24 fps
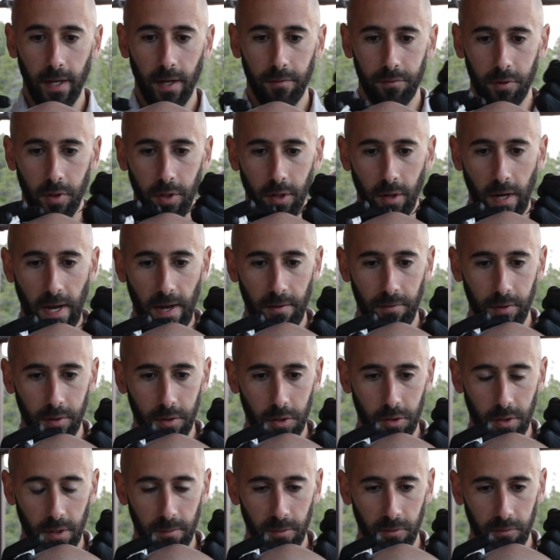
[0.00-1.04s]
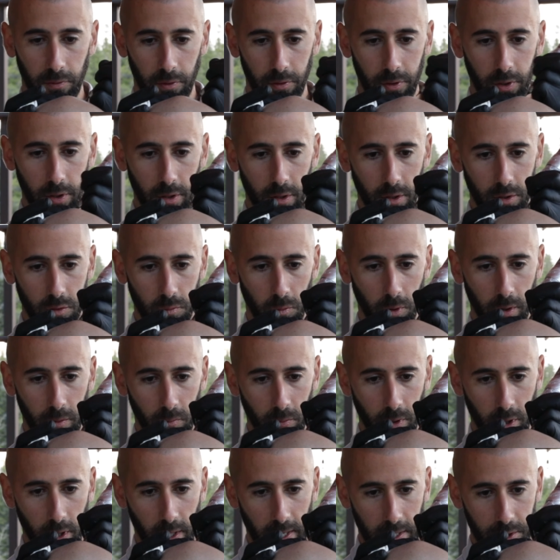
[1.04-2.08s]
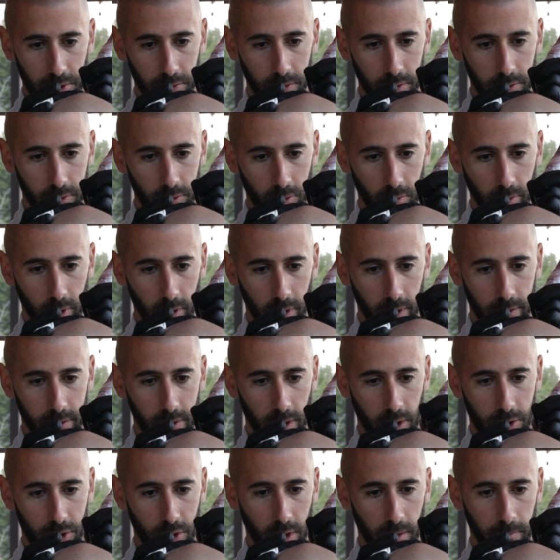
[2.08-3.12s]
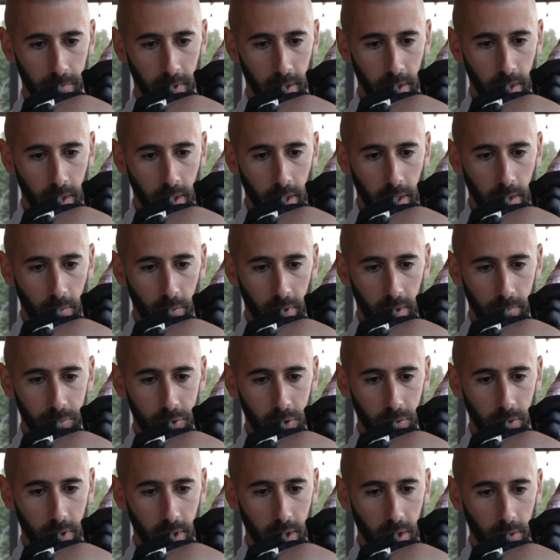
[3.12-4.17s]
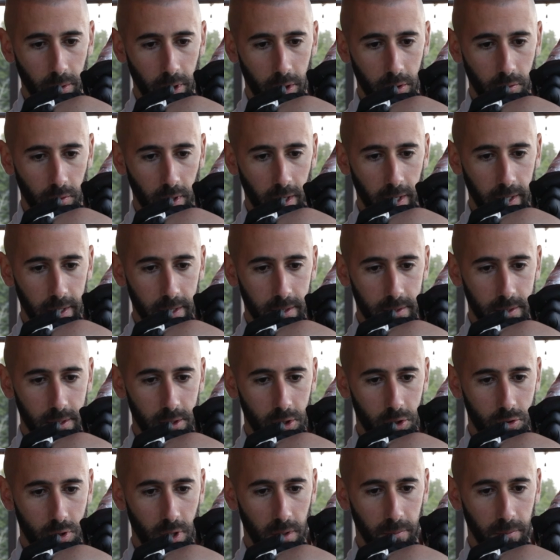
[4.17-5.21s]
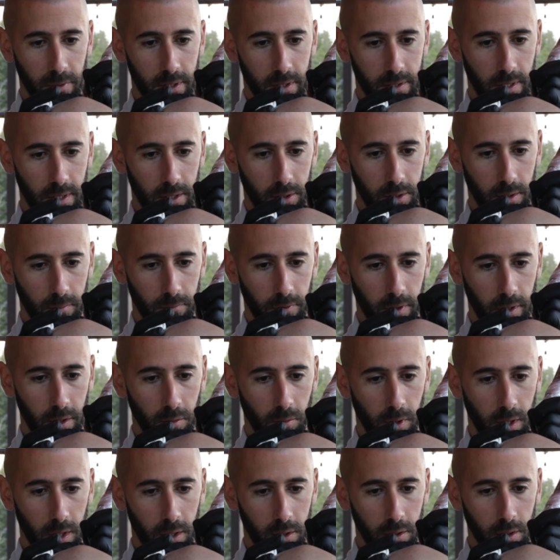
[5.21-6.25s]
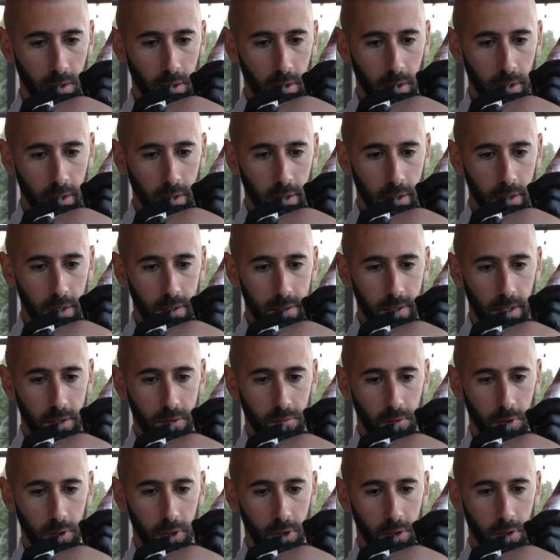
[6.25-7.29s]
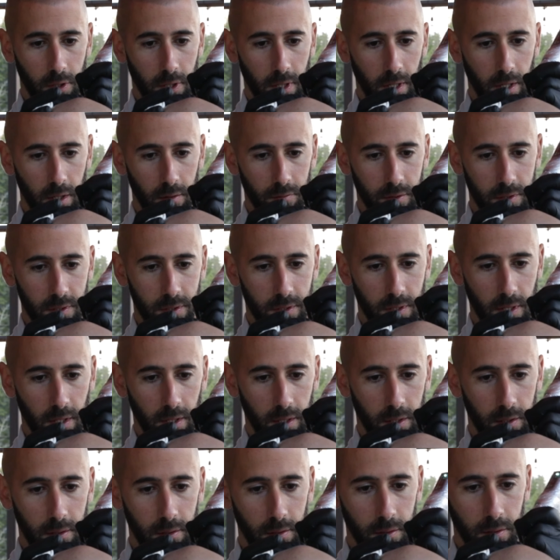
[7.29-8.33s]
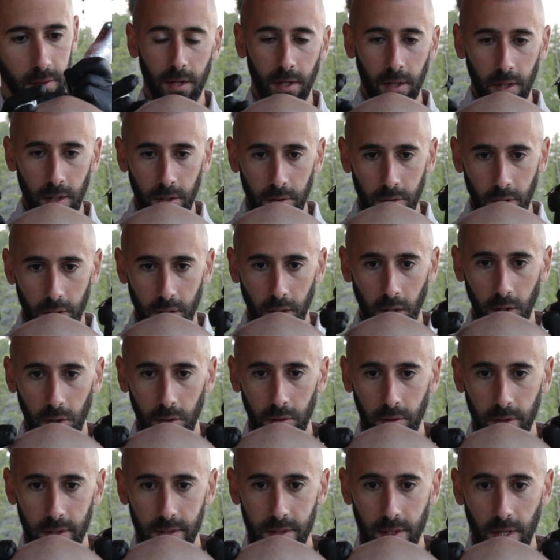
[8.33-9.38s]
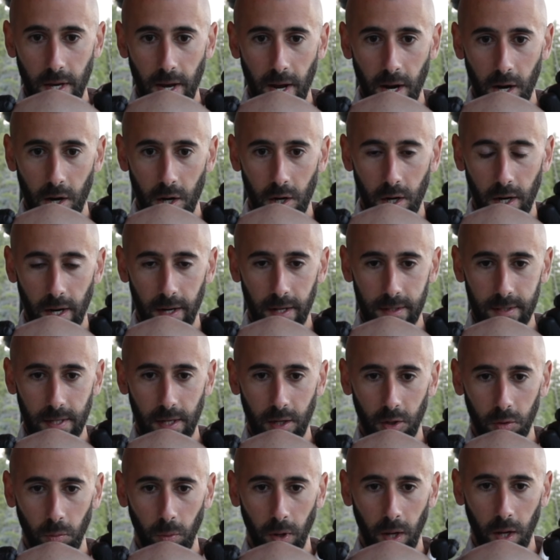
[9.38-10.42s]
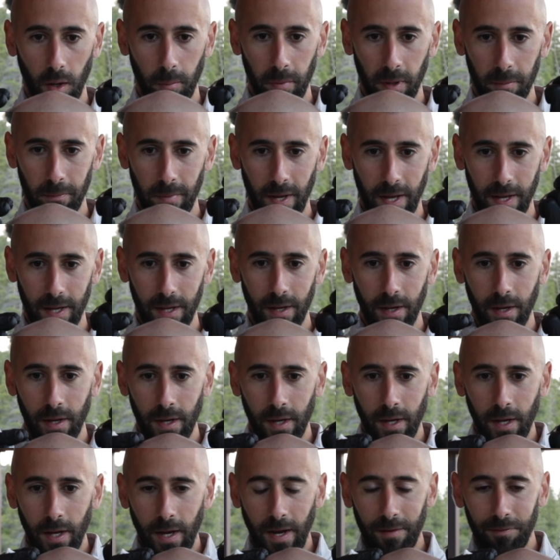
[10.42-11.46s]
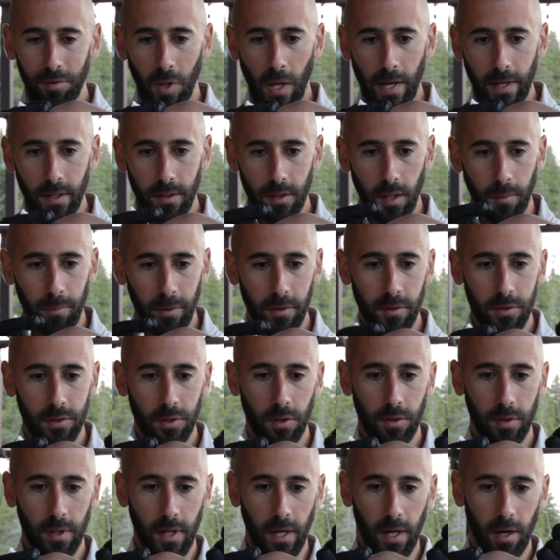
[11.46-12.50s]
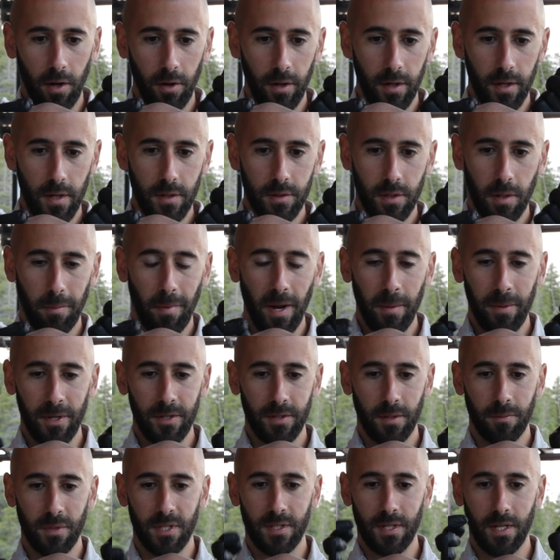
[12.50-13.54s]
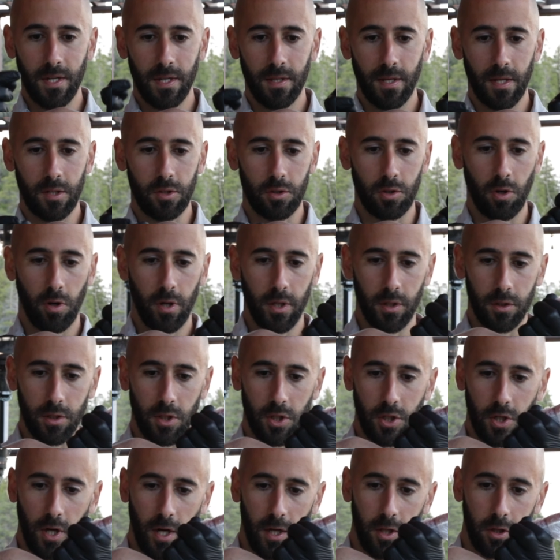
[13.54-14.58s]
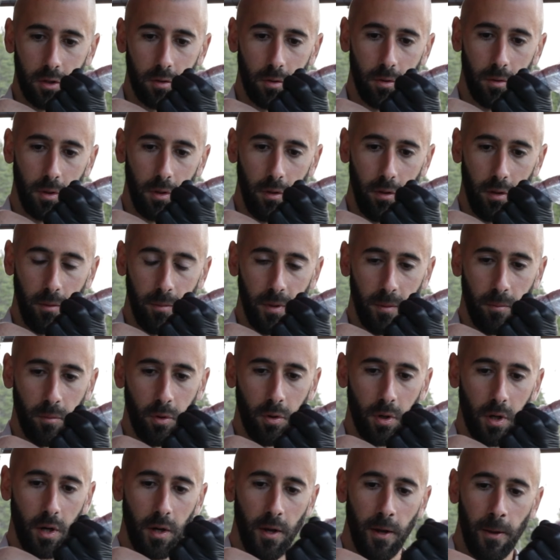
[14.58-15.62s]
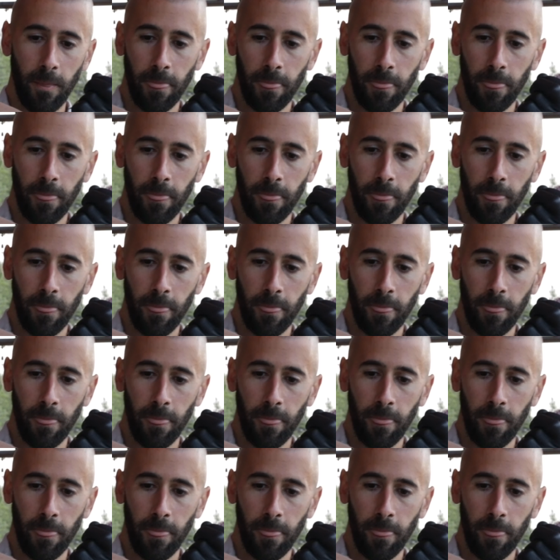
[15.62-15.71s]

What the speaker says: after having the treatment for years, what we're actually doing on a touch-up. And what I'm doing here with Greg is his treatment is held up very well. He takes really good care of his skin. The color is there and it's held well, but may have lightened up in certain areas. There might be some skin that's starting to shine through a little bit more.